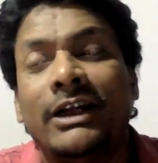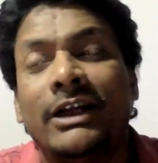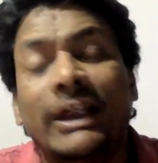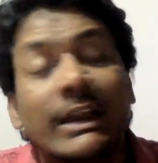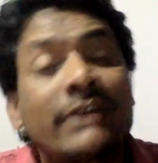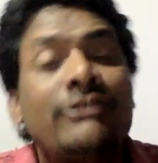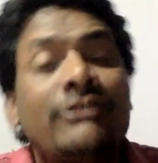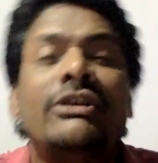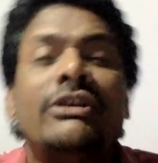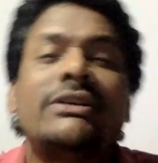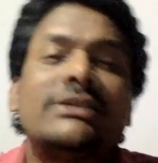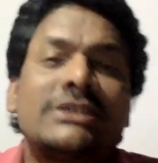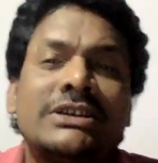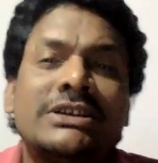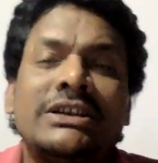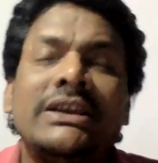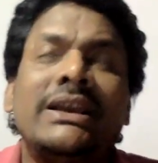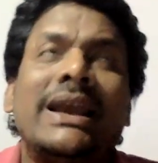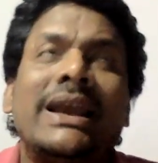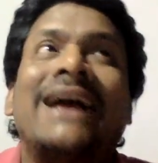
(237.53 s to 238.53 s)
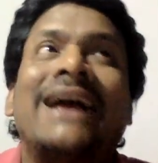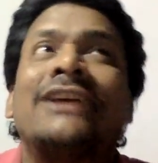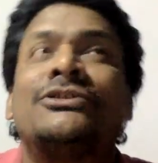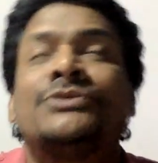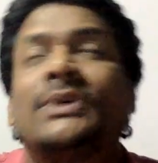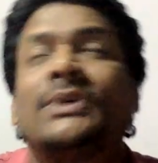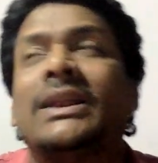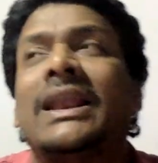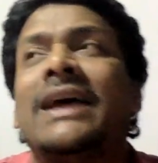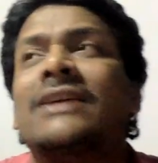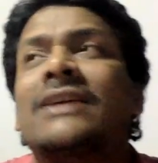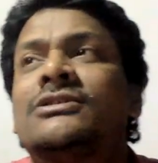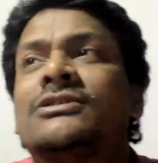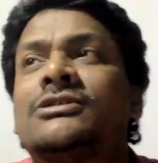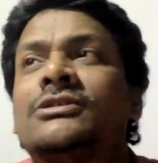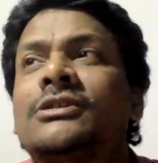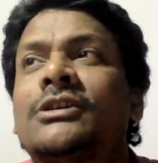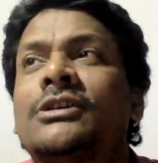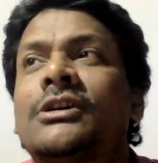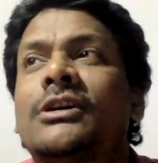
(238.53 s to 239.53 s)
interesting as well
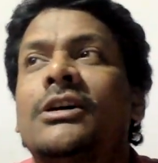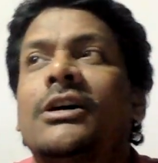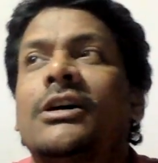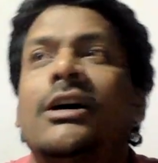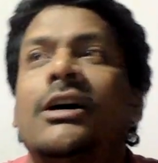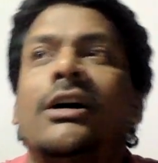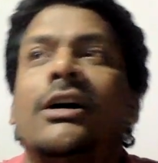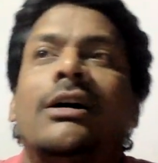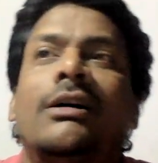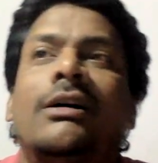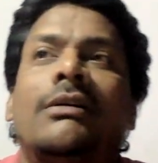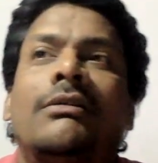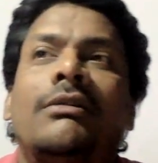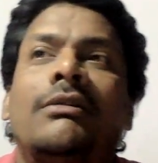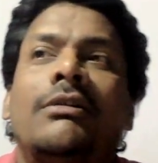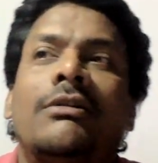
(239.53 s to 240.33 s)
as uh,